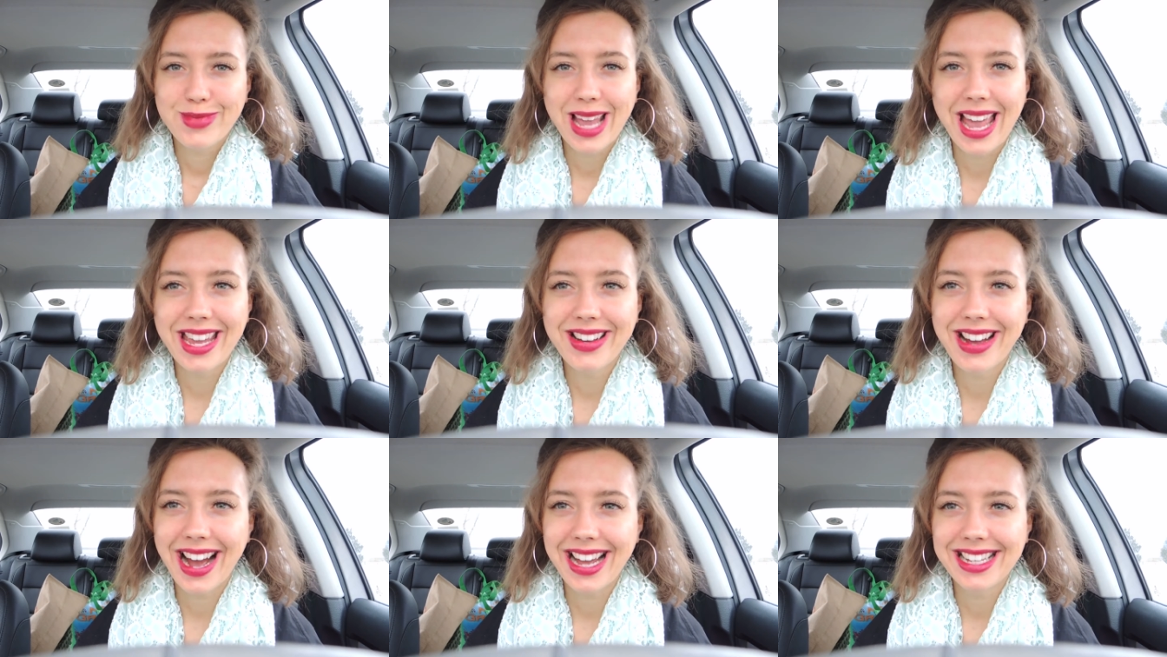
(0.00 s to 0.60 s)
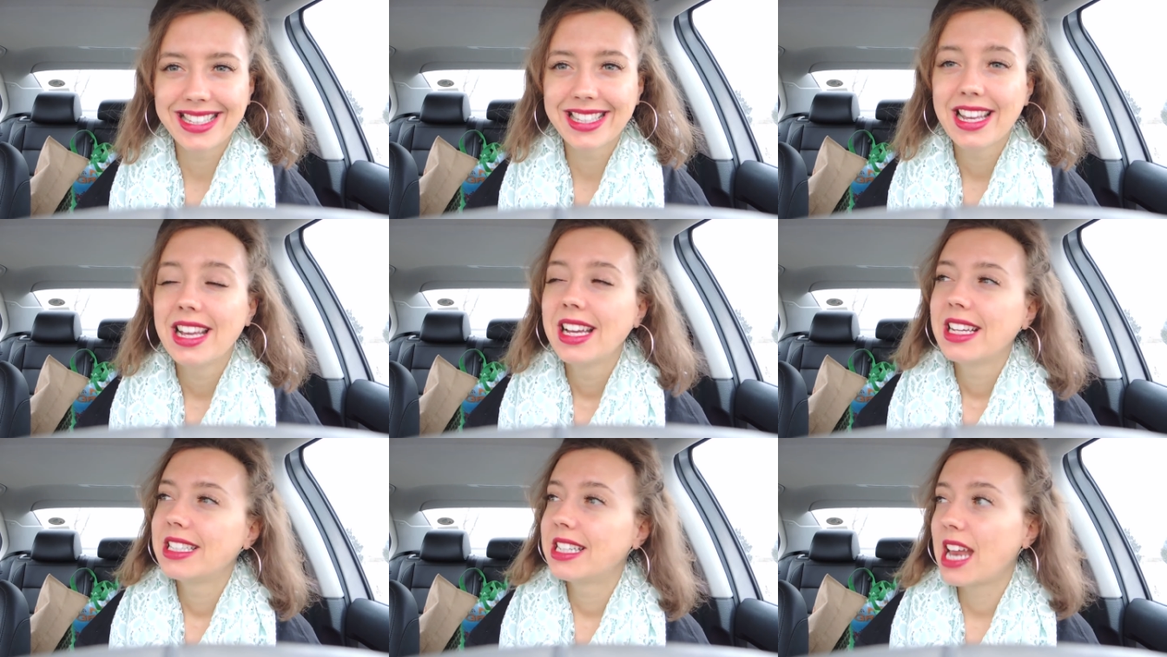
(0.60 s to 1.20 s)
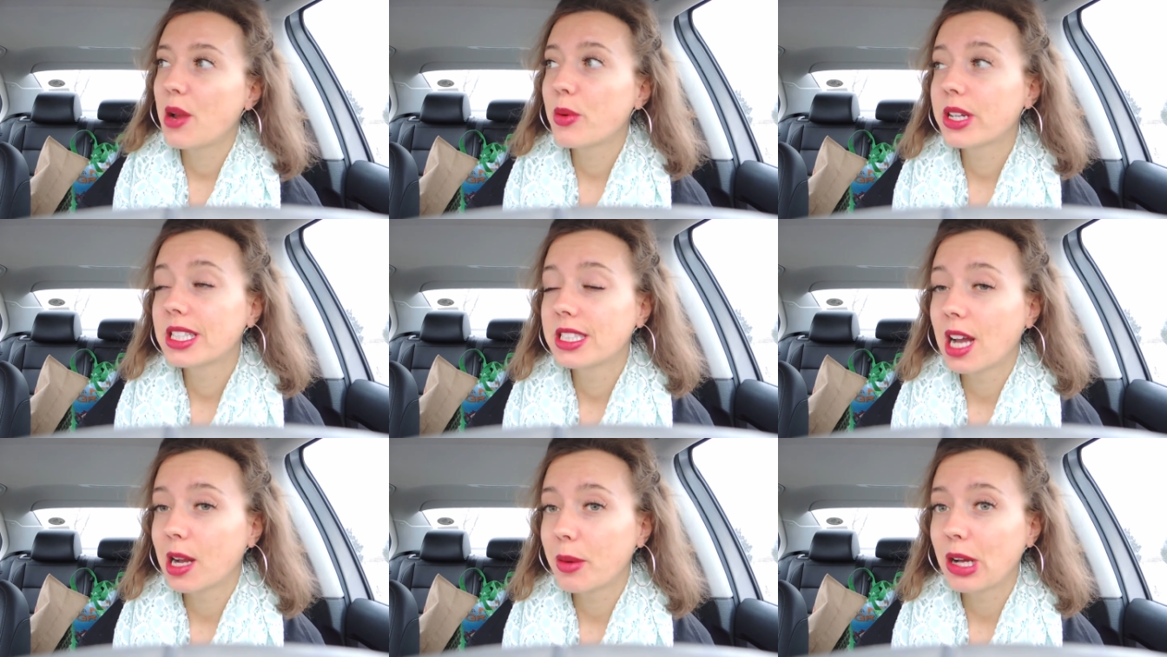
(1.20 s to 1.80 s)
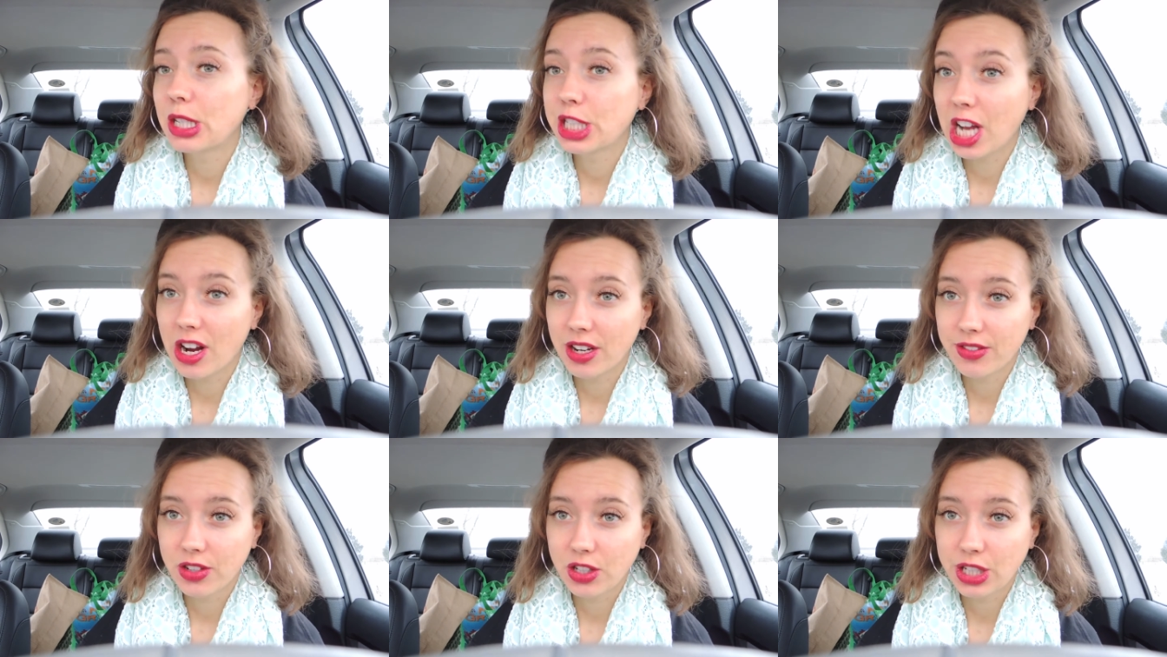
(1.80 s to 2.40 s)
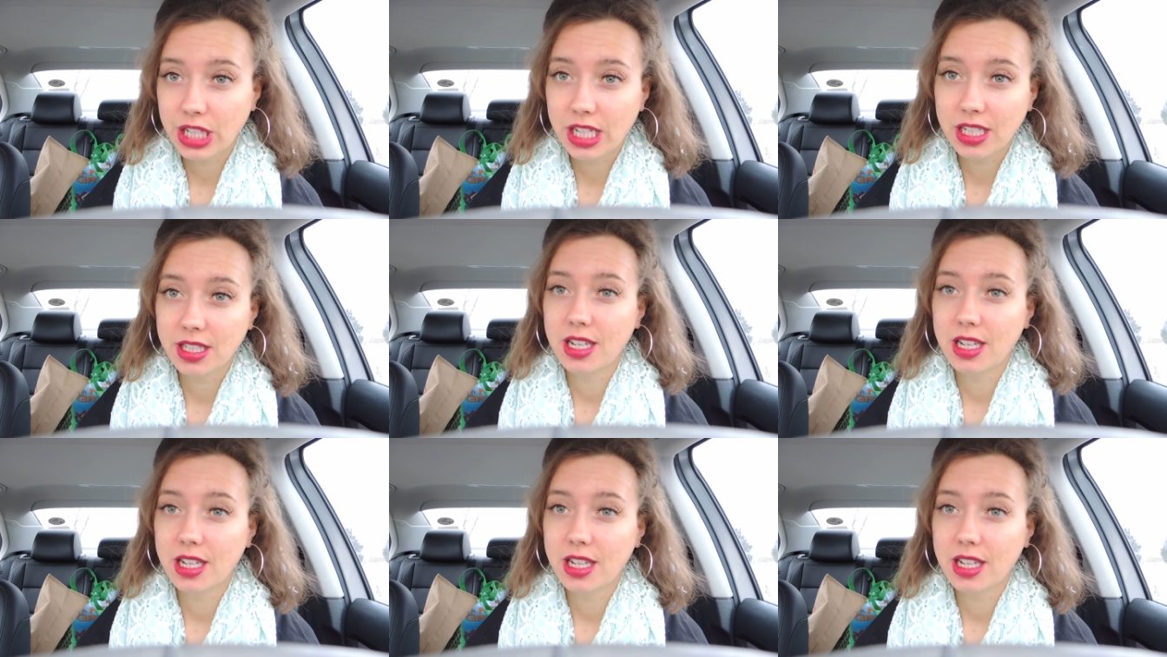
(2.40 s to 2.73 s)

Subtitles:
Hey you guys, today we're going to talk about shower filters,